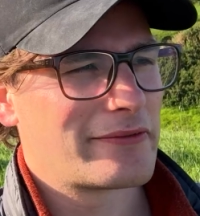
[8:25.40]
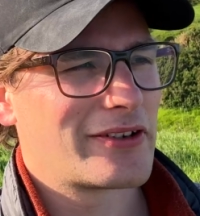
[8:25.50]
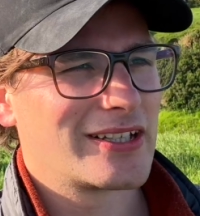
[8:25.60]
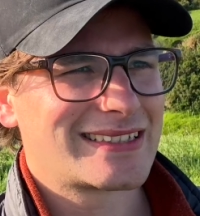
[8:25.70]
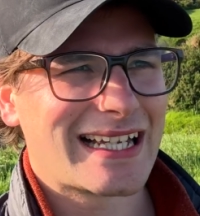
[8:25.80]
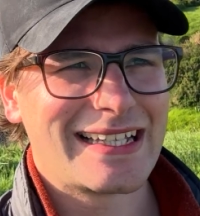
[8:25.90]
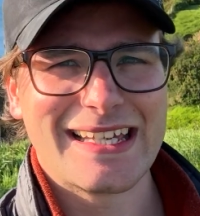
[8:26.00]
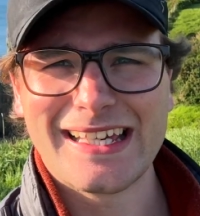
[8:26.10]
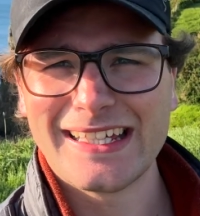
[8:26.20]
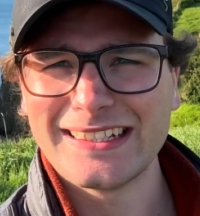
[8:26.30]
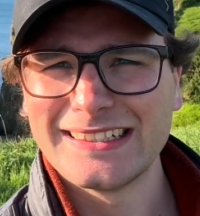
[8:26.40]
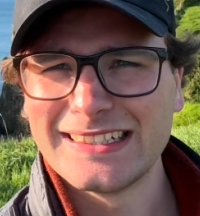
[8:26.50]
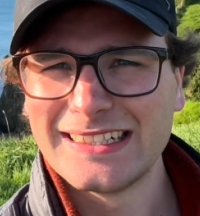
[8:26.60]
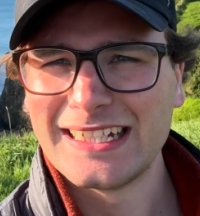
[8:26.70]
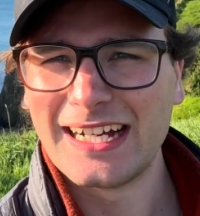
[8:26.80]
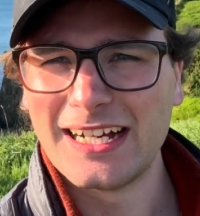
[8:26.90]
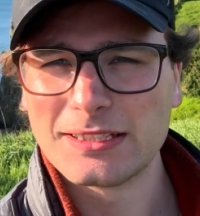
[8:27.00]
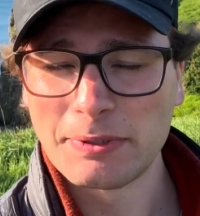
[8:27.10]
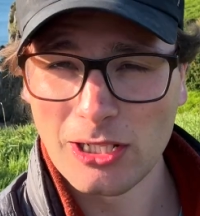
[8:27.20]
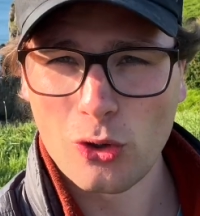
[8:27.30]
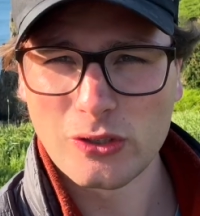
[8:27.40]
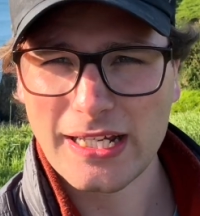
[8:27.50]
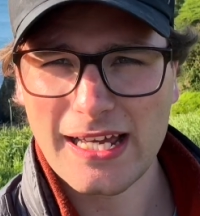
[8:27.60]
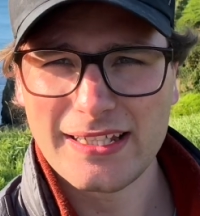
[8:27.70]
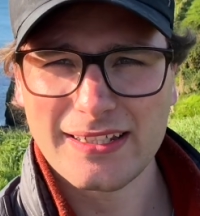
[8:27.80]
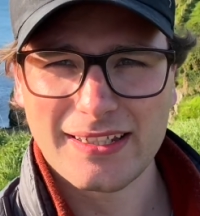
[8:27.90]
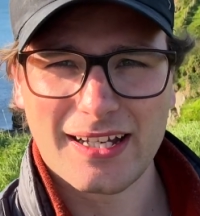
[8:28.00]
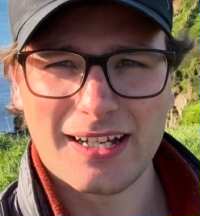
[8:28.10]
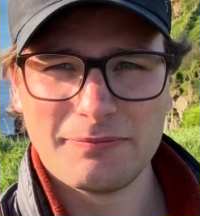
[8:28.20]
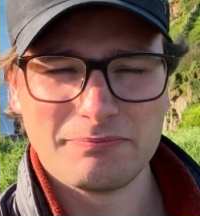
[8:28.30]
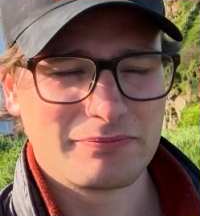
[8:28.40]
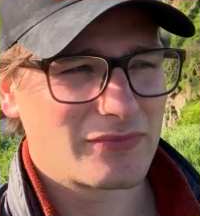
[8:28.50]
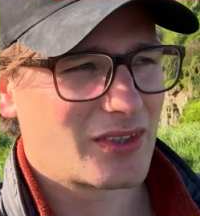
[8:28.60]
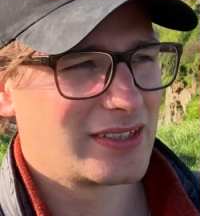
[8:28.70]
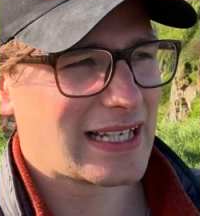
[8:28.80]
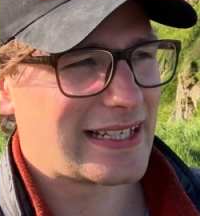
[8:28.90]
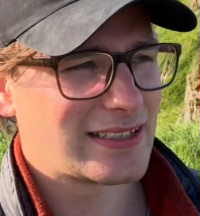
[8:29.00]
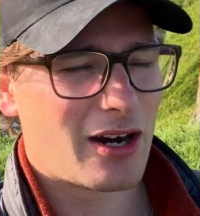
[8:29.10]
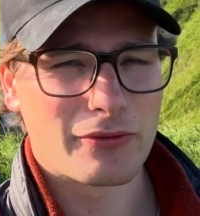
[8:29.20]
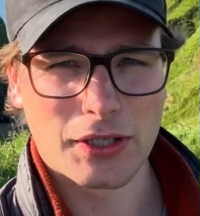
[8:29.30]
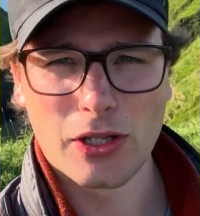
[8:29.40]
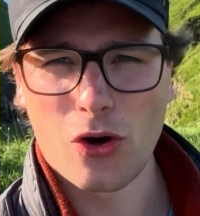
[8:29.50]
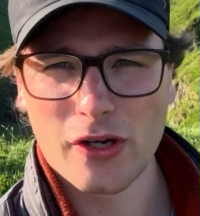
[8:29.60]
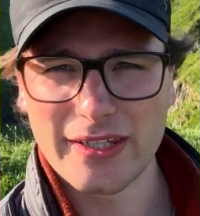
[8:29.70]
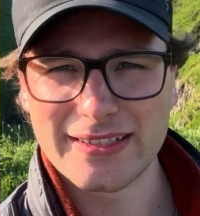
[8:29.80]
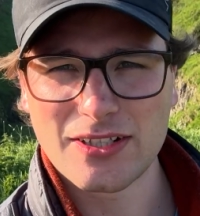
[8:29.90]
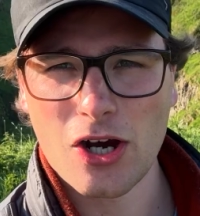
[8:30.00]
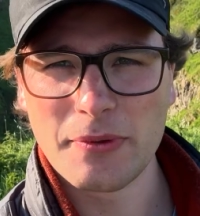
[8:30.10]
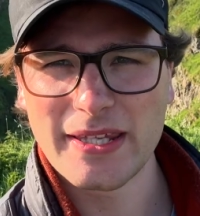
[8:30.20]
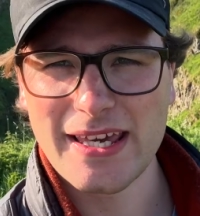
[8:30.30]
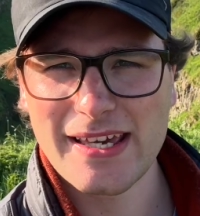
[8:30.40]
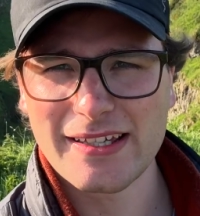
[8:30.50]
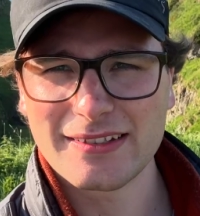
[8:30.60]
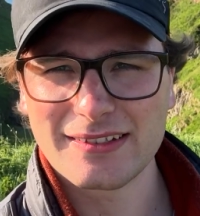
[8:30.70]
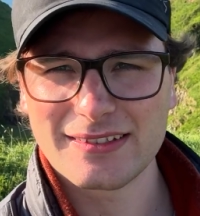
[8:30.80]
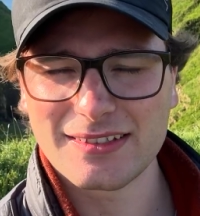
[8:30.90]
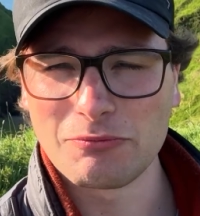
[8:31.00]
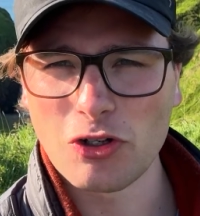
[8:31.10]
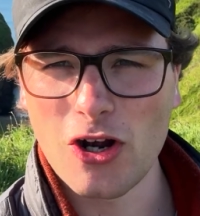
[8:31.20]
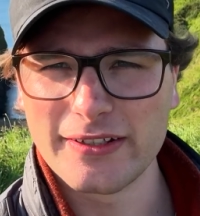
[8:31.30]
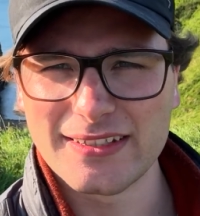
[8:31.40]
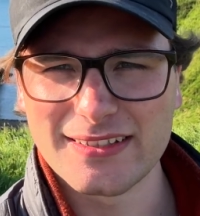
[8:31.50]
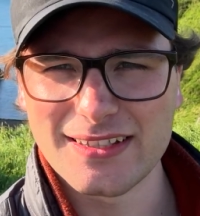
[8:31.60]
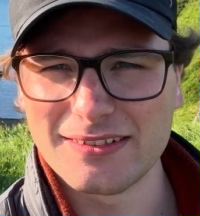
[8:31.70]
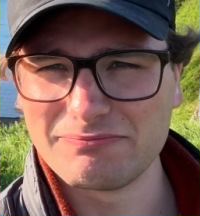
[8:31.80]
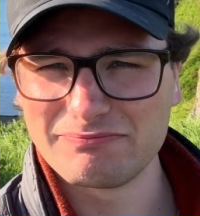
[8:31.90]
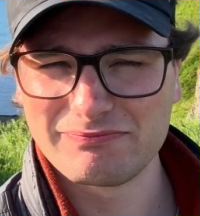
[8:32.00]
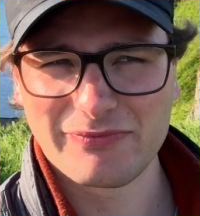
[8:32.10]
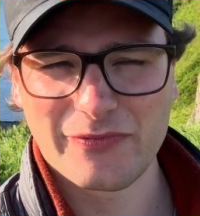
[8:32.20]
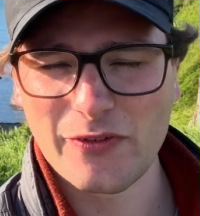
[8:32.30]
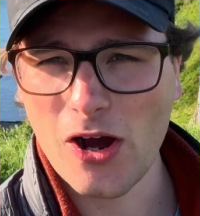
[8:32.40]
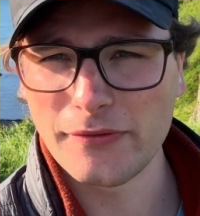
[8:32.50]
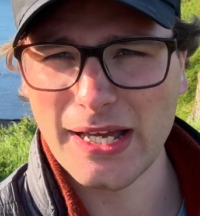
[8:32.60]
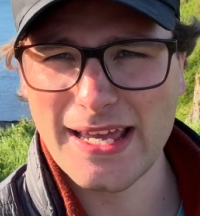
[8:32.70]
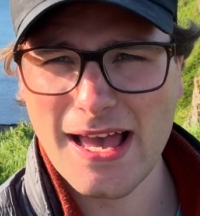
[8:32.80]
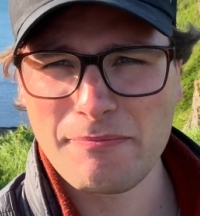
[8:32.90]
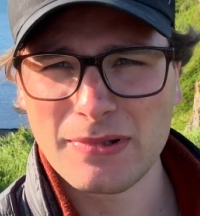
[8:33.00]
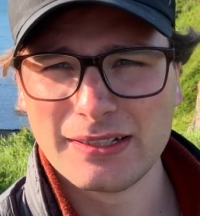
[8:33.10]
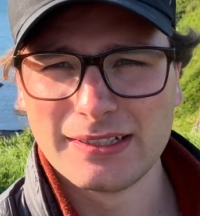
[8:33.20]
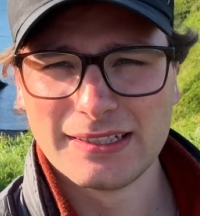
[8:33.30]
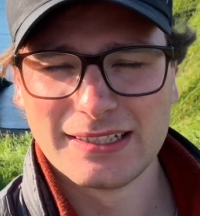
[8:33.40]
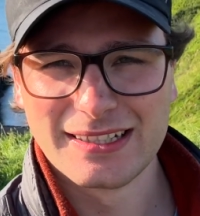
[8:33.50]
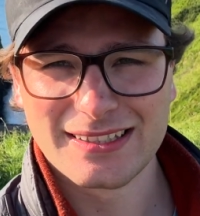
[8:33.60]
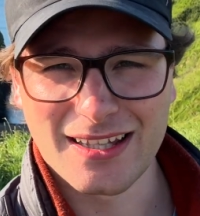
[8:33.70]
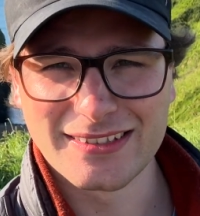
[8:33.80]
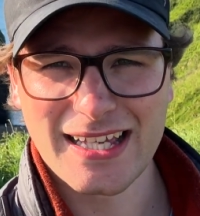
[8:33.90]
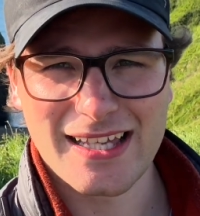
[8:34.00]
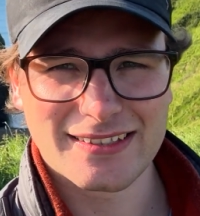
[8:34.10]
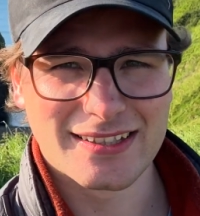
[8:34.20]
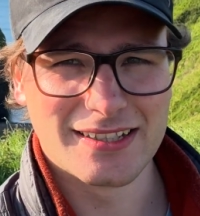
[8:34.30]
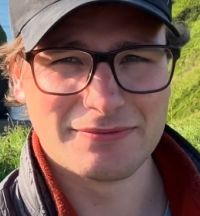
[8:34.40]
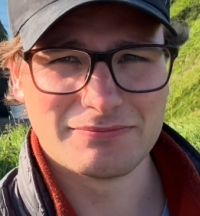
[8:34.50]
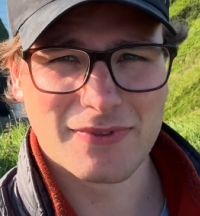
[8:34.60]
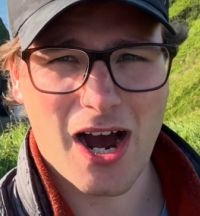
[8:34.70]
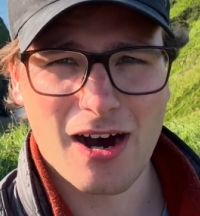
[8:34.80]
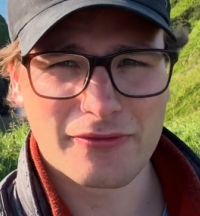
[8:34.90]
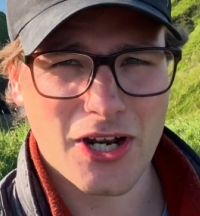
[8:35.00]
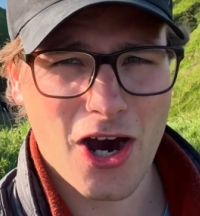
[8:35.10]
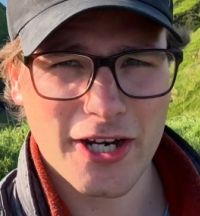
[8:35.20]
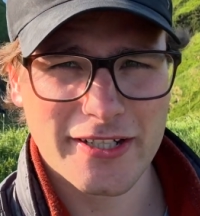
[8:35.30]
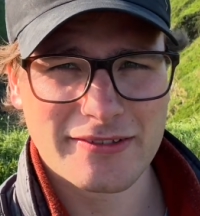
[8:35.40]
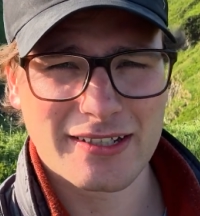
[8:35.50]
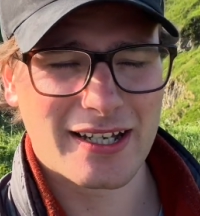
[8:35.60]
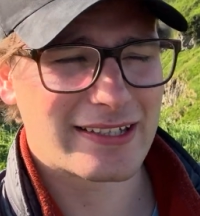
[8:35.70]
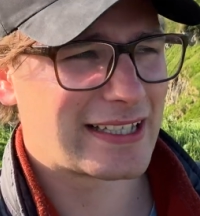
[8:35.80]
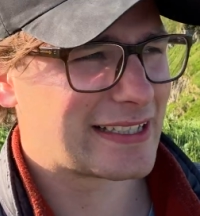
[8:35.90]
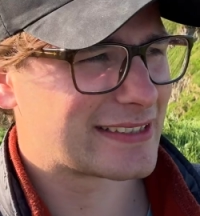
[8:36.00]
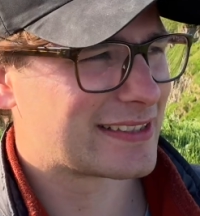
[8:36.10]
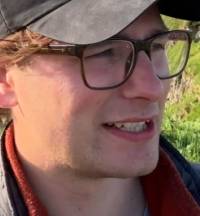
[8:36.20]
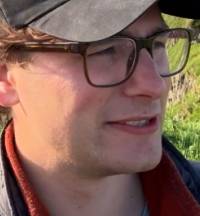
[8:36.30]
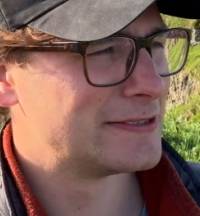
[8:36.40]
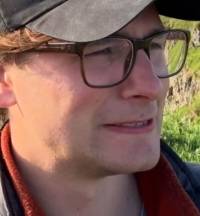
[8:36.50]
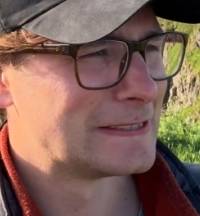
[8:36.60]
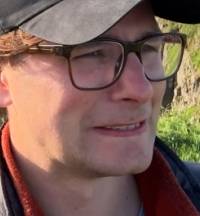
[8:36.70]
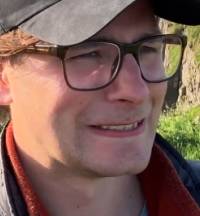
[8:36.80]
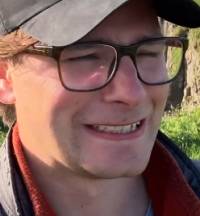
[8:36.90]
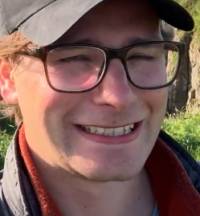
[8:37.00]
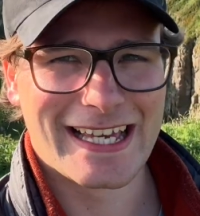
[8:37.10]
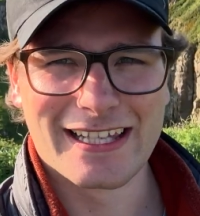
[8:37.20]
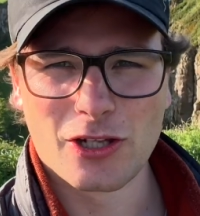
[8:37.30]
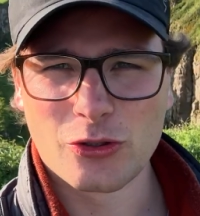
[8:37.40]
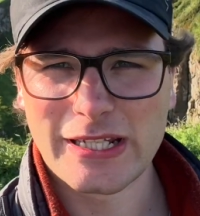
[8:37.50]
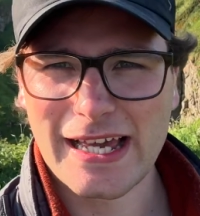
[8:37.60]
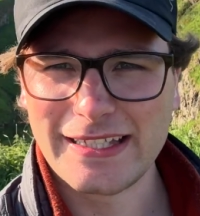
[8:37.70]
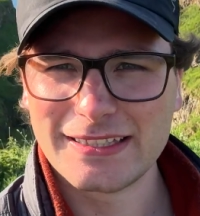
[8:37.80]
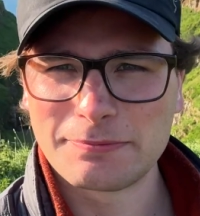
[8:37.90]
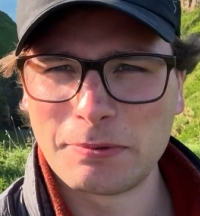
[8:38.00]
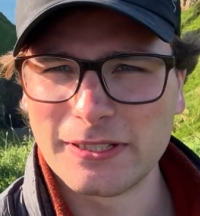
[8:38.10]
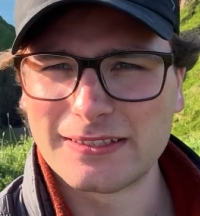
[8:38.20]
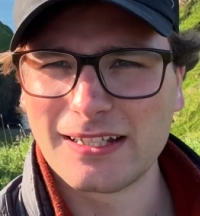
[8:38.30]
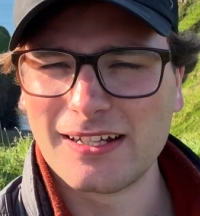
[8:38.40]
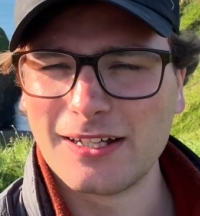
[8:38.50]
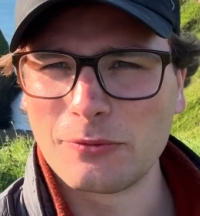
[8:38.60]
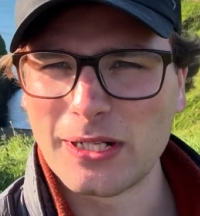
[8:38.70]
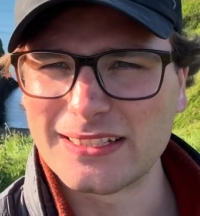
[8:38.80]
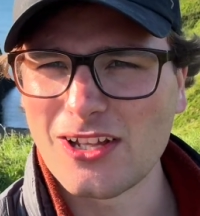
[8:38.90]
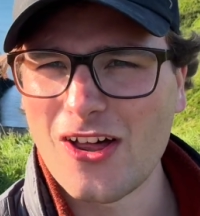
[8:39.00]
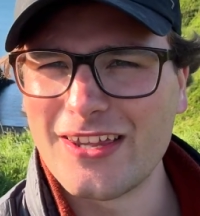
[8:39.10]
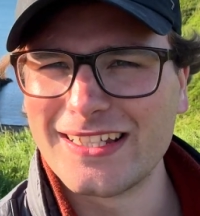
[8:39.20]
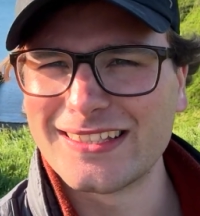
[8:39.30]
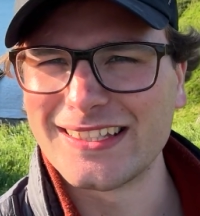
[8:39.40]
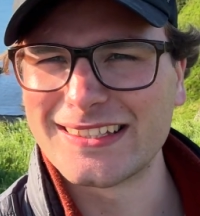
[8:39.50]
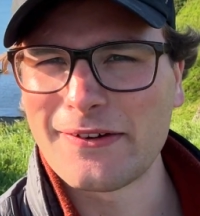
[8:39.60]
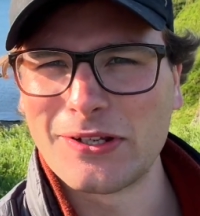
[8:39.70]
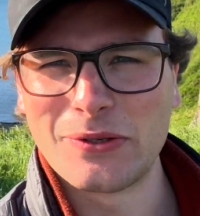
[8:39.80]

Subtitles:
first day here. It's been a long day. The days are very long at this time of year. Sunrise is at 5 AM, sunset's at 9:30, I think. So yeah, long days, but when it's like this, it's definitely